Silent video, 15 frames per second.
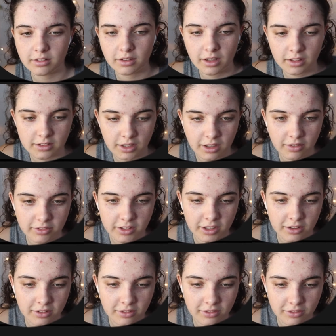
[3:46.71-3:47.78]
That's F
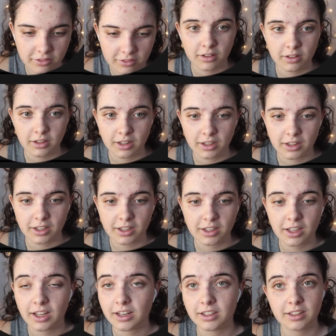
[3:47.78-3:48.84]
tier. He
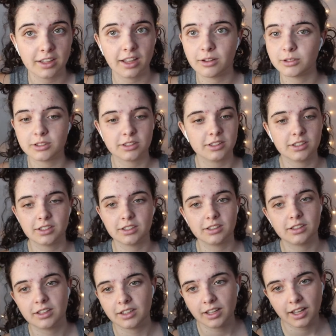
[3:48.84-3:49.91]
had
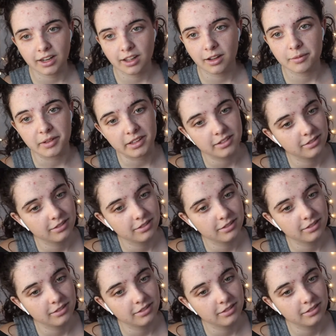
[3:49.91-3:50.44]
it coming.